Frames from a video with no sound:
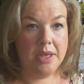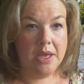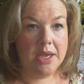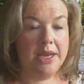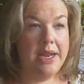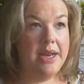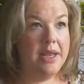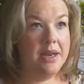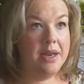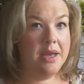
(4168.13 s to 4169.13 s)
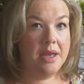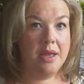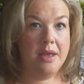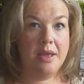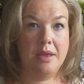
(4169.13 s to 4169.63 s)

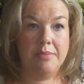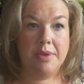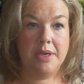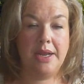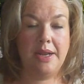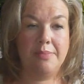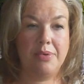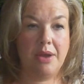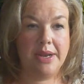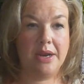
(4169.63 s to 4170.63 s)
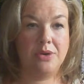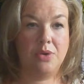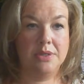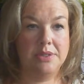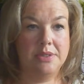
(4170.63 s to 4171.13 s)
Canadian Proud Get
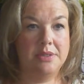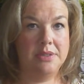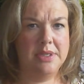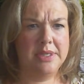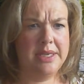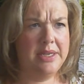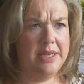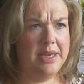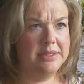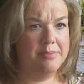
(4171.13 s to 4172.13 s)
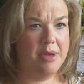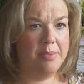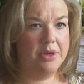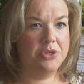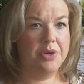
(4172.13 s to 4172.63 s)
Outdoors. He has the
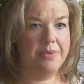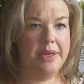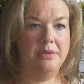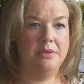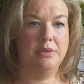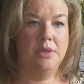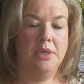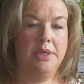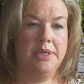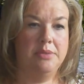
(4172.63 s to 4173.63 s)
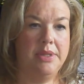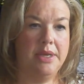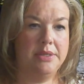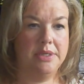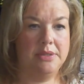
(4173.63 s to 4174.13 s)
mulberry tree, right? He's the one
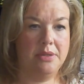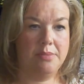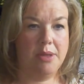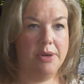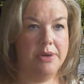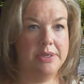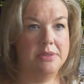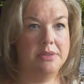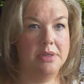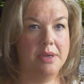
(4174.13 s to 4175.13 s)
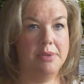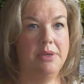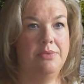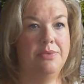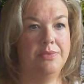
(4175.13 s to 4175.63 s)
that does all the mulberries, I
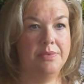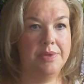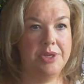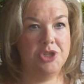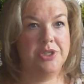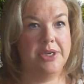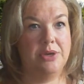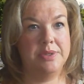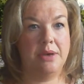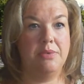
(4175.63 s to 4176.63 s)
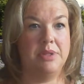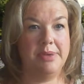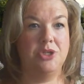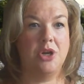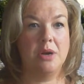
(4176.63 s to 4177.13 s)
believe. He just like goes out with a big
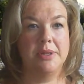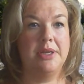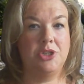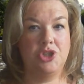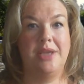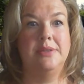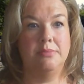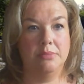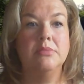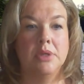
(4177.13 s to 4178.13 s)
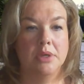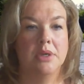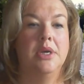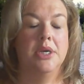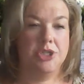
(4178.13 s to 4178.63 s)
tarp and like shakes them
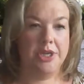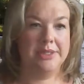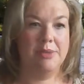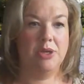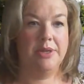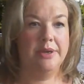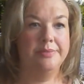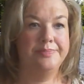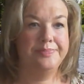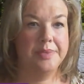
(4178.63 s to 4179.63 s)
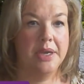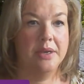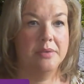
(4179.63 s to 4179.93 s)
all down. Yeah.